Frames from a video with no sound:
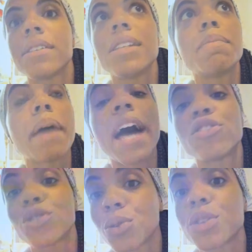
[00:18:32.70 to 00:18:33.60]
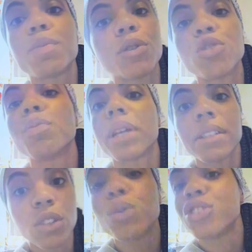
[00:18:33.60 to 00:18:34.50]
these magical spiritual
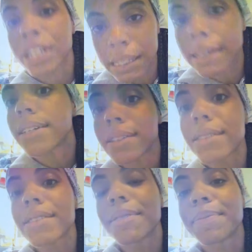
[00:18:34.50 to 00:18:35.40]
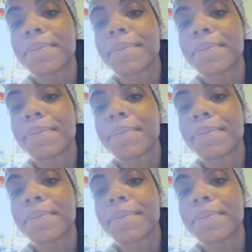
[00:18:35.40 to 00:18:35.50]
places which exist,